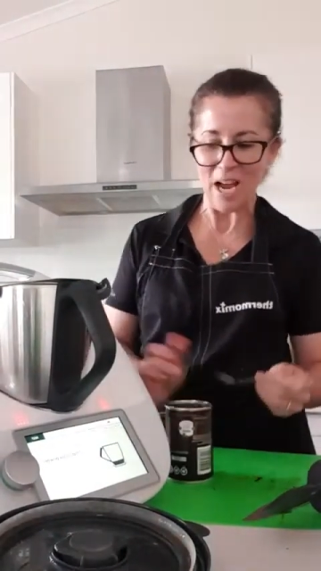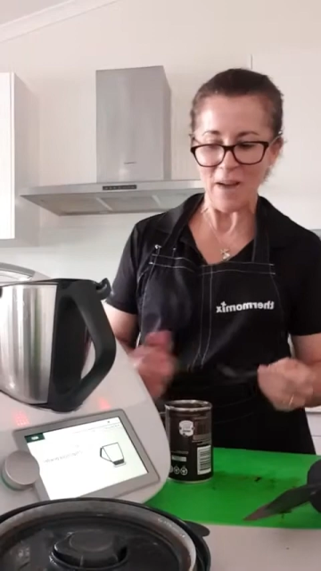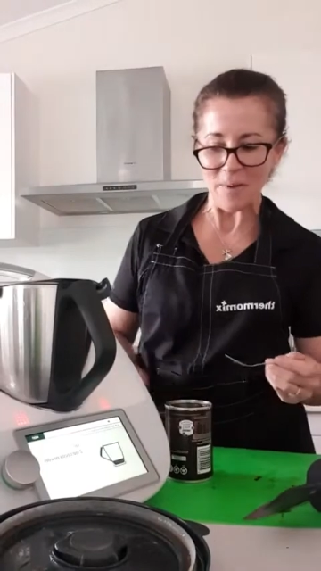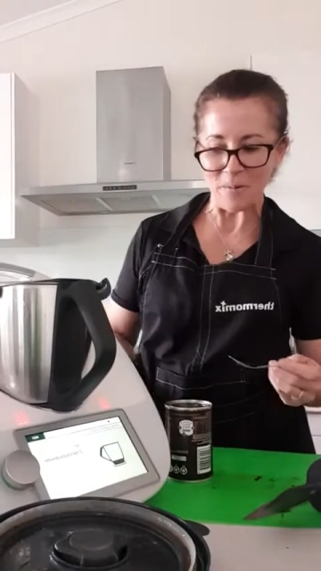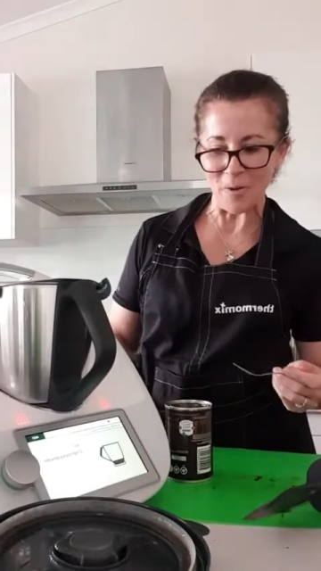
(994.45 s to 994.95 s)

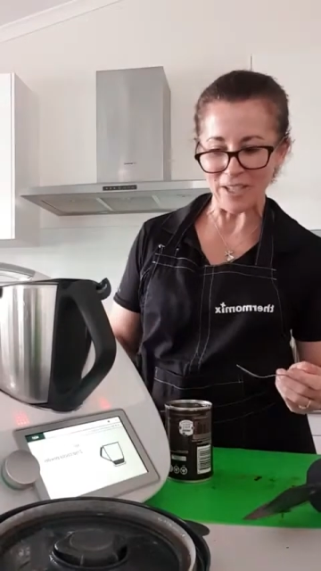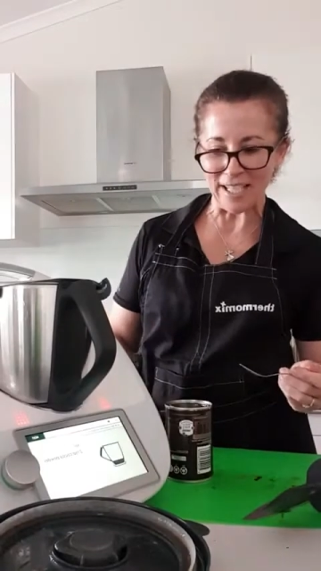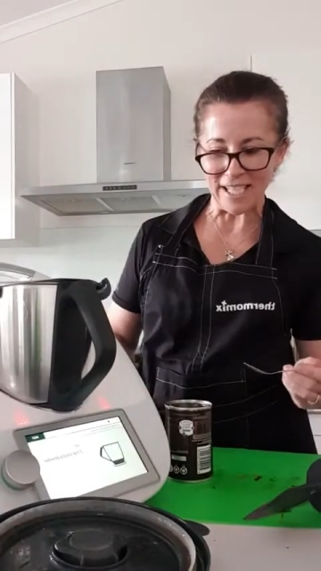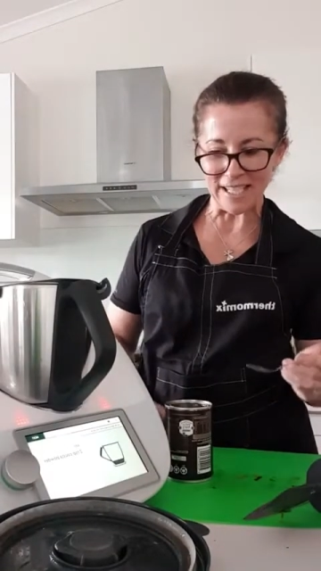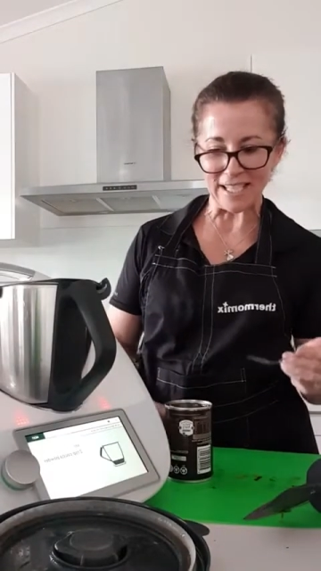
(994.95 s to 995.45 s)
But what it
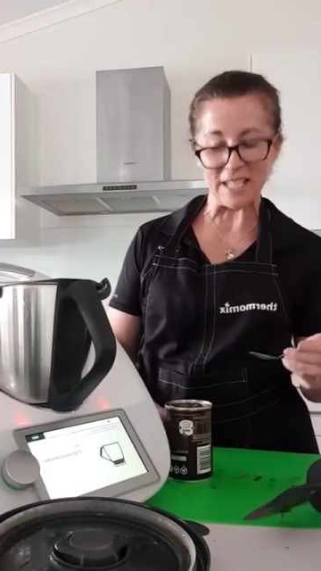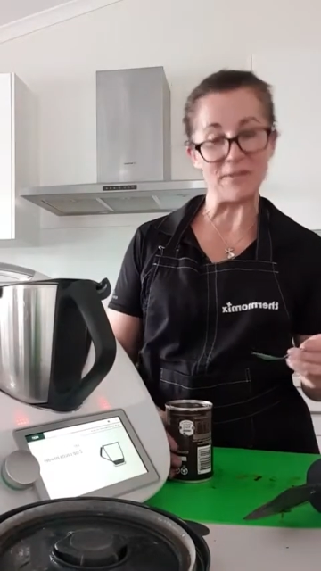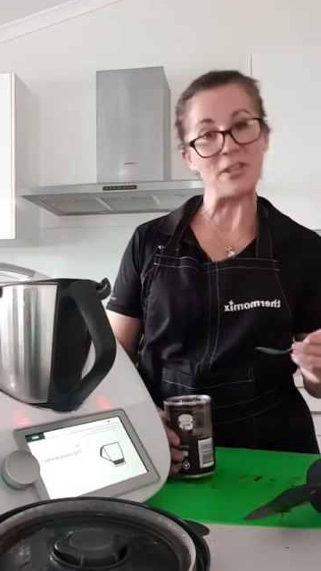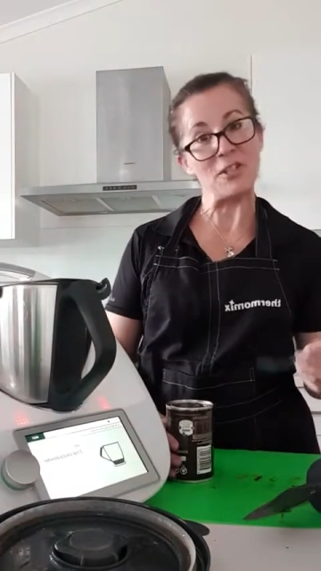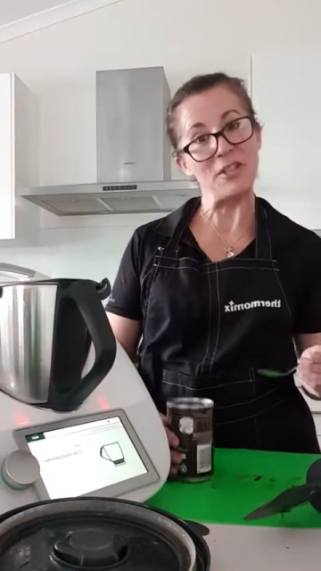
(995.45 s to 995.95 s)
asks is
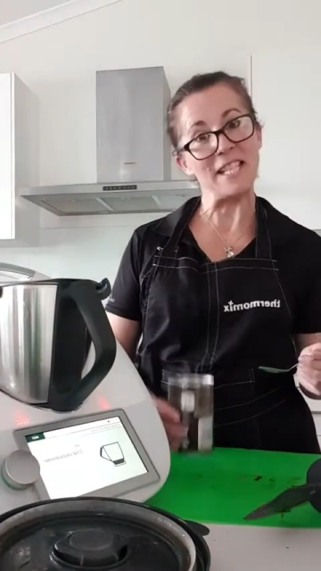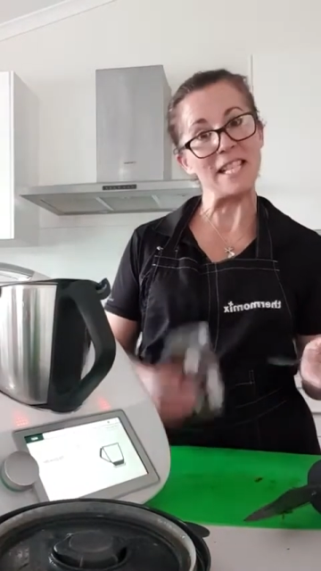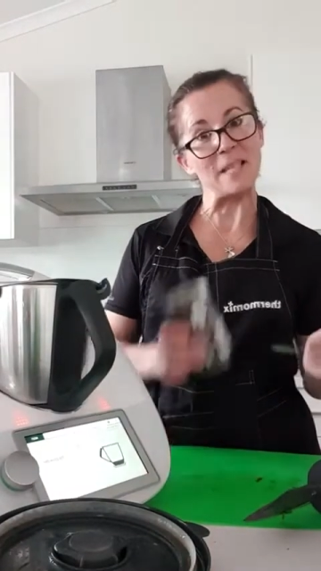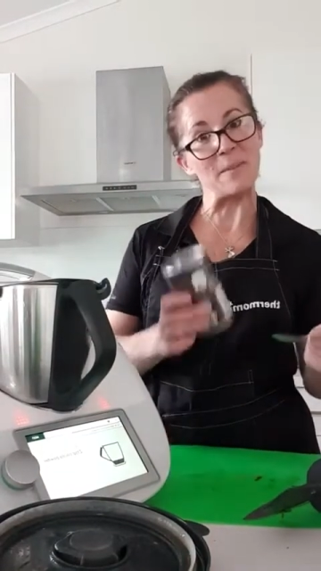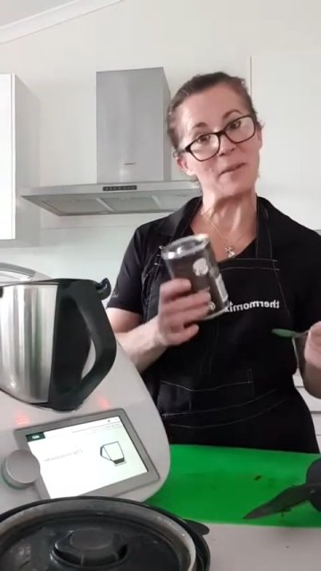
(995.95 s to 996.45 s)
for 2
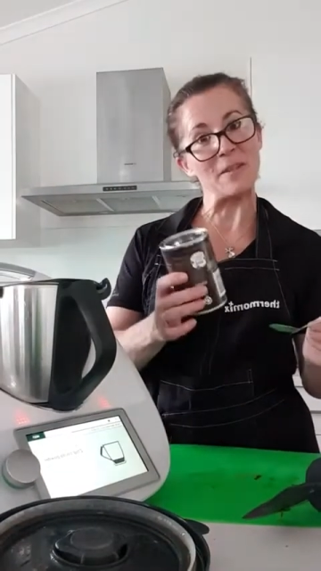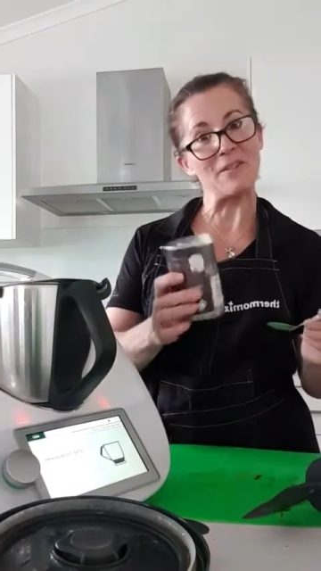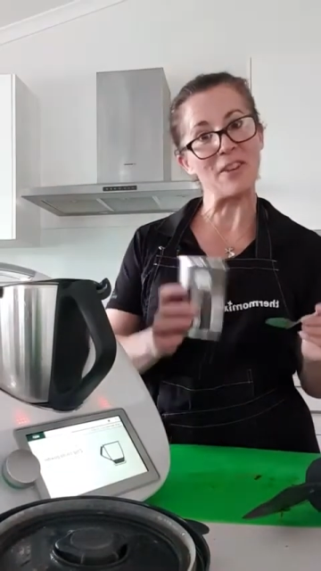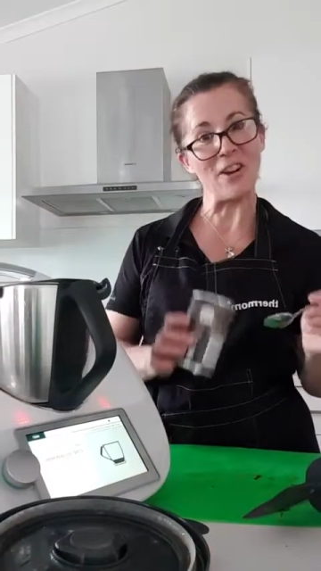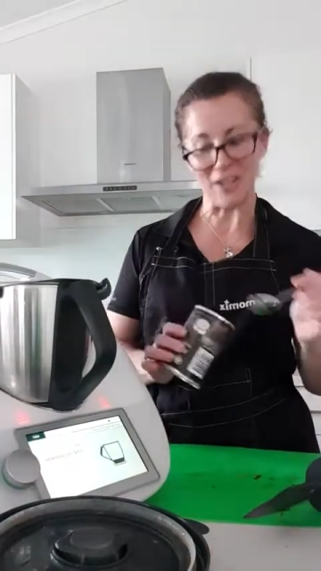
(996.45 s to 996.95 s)
teaspoons
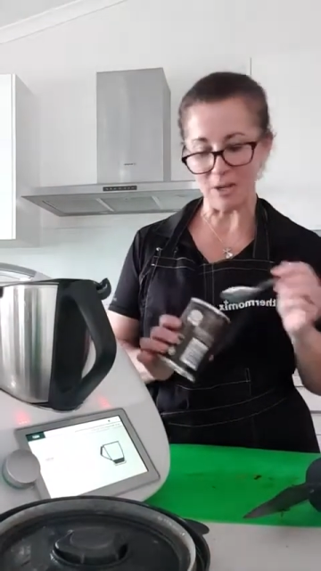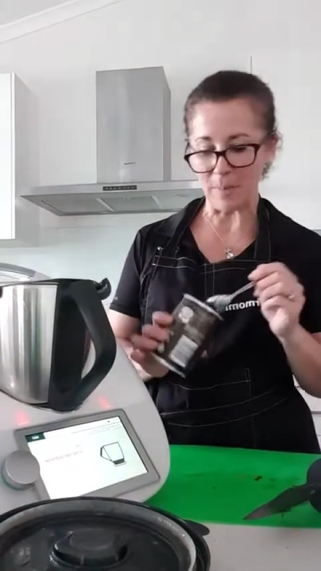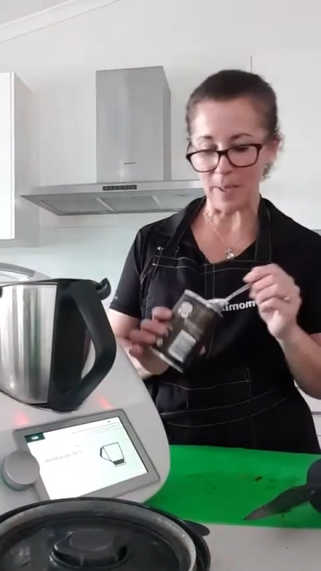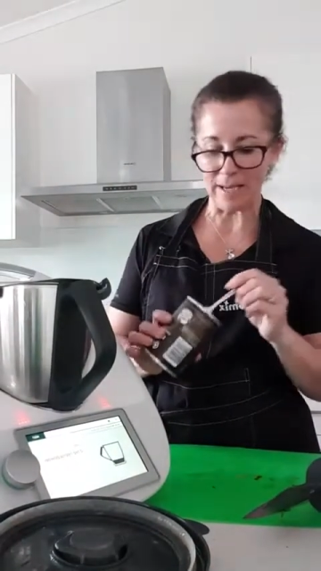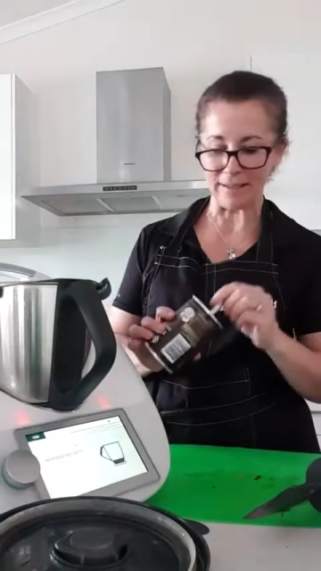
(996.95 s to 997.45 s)
of cocoa
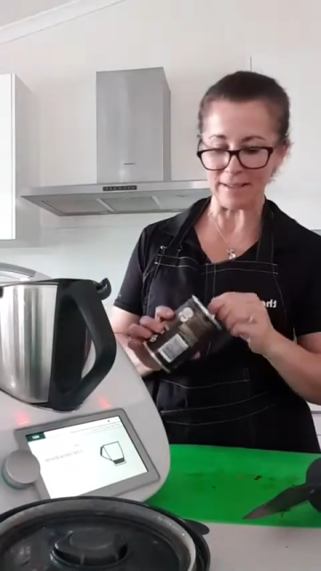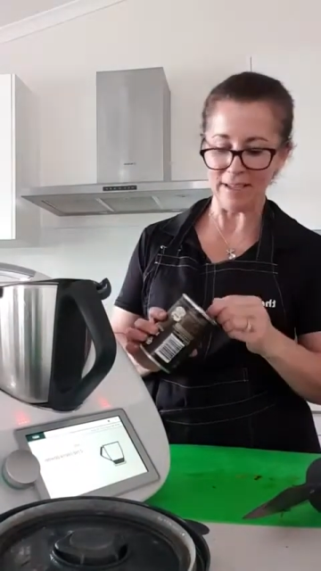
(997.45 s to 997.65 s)
powder.